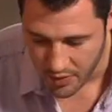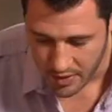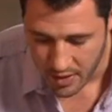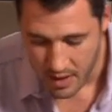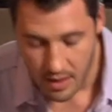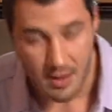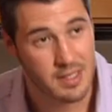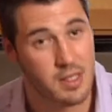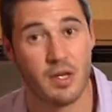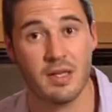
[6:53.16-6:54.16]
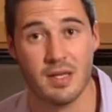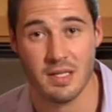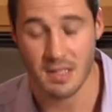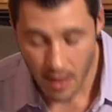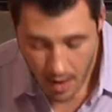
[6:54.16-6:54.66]
it. Let's look at
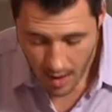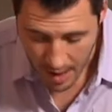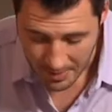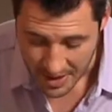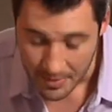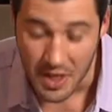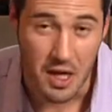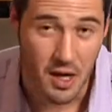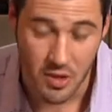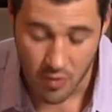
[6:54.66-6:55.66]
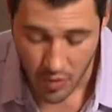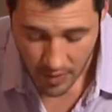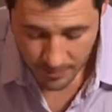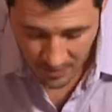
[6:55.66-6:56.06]
this. I mean, I'm going to cut through it.